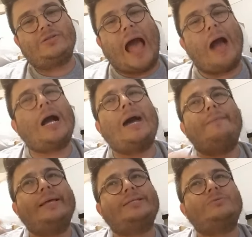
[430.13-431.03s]
how
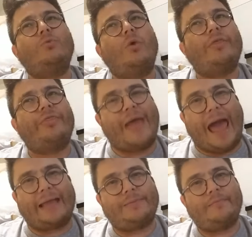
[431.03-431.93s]
come it's worth
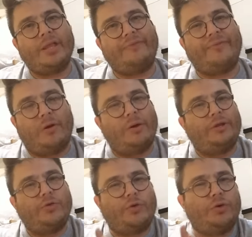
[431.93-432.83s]
that if it only
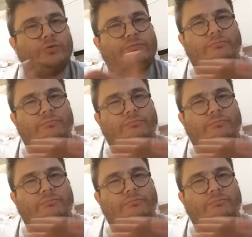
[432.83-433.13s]
took you,